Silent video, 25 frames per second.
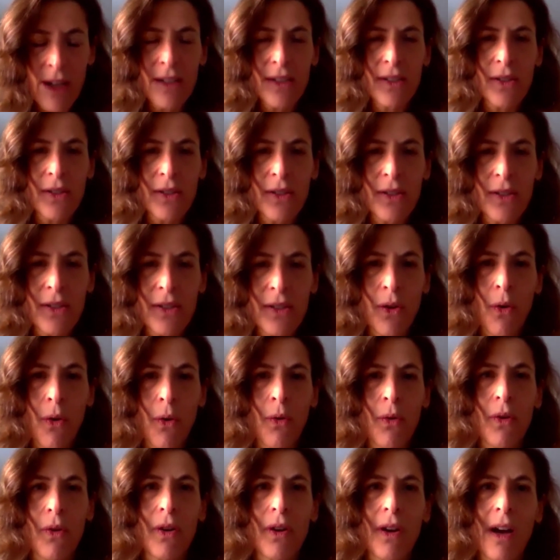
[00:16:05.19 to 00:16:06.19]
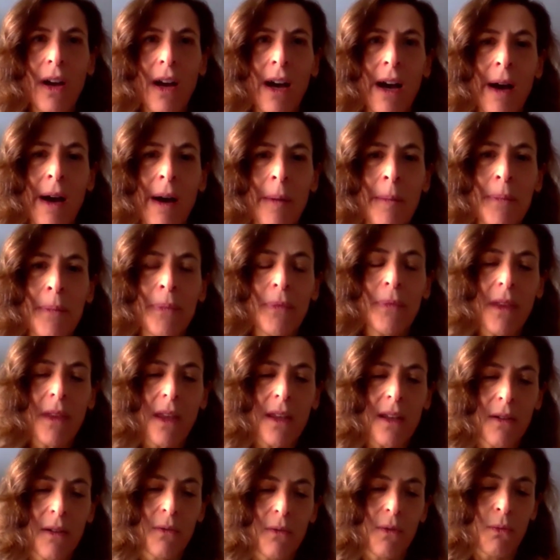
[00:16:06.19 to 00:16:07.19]
So
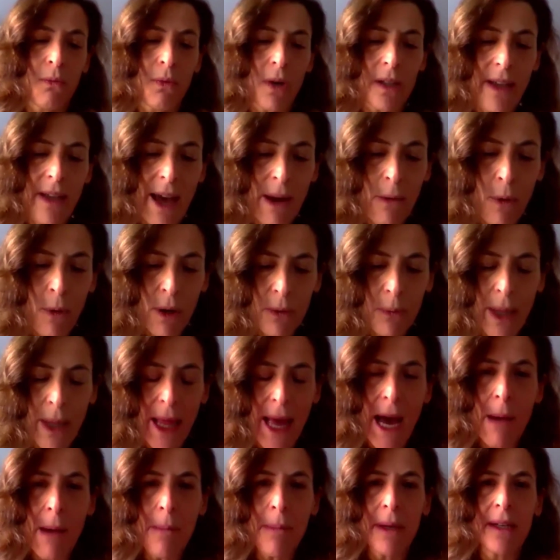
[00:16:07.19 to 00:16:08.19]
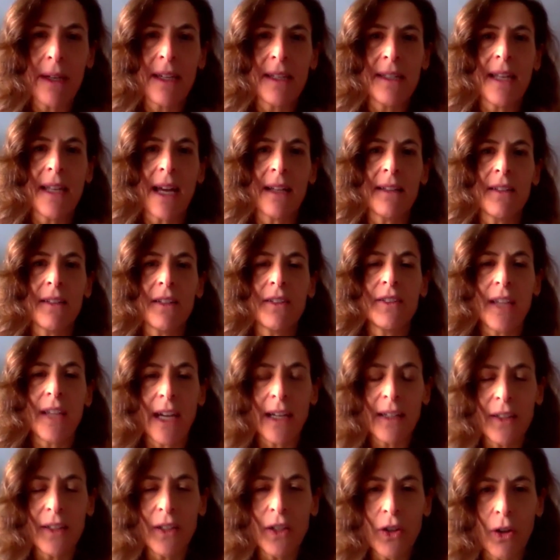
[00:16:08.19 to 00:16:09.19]
what will happen is that the
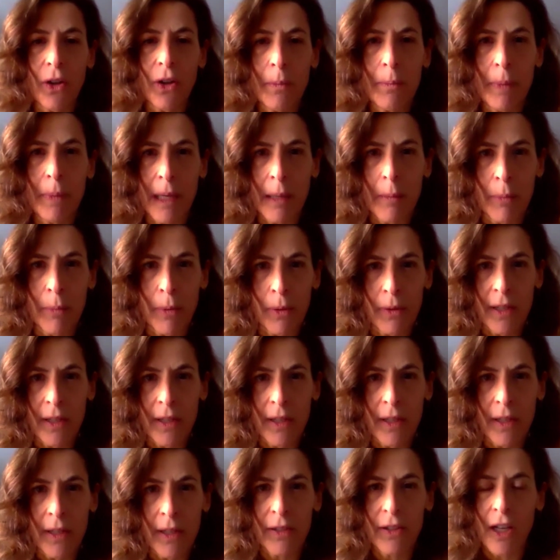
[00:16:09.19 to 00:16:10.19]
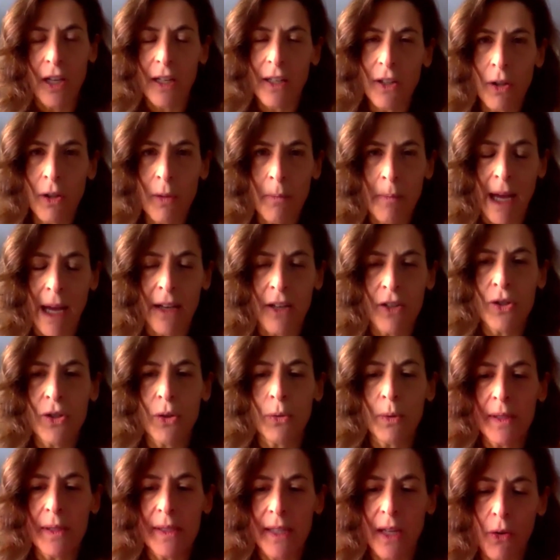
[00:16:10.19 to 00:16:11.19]
technical people, the technical manager
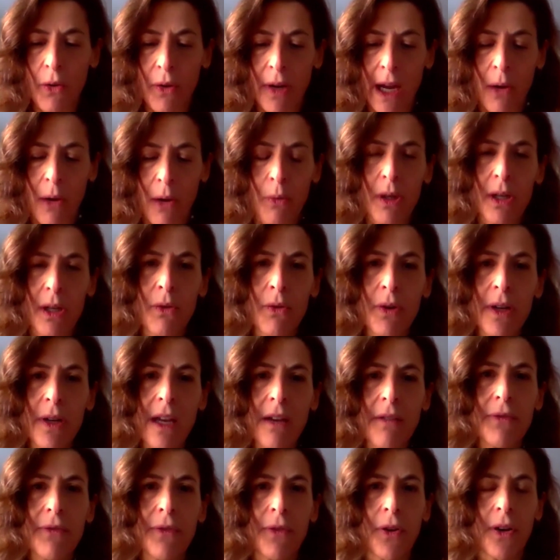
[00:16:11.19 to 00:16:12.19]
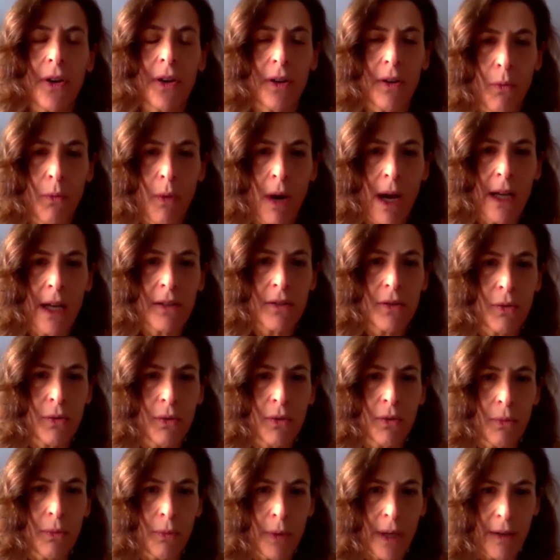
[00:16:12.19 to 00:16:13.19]
will say, okay, we're looking for 1,
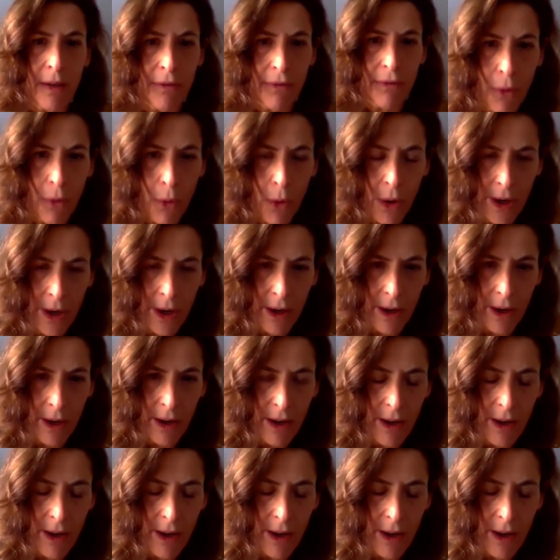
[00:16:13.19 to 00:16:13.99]
2, 3, 4.